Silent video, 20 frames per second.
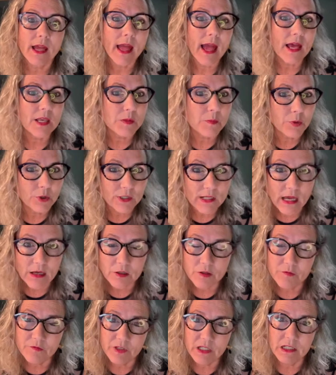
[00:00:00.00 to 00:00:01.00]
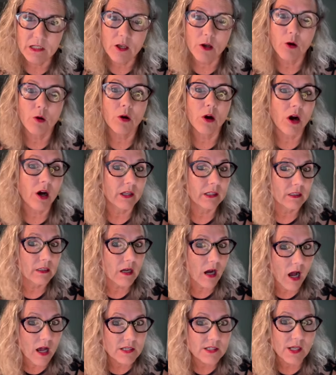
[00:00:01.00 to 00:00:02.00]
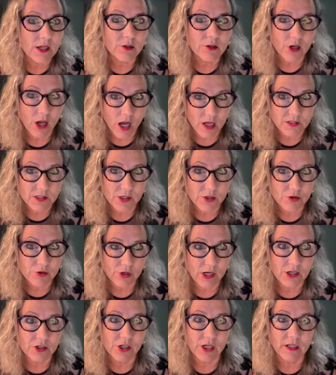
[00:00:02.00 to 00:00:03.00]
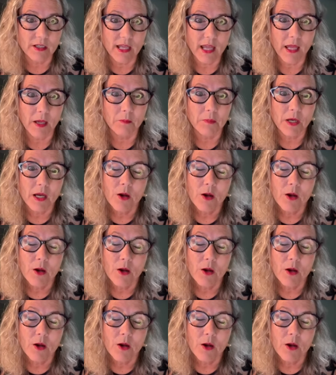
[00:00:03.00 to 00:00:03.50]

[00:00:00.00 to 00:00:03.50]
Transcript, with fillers: has put out a video on Gaza concentration camp,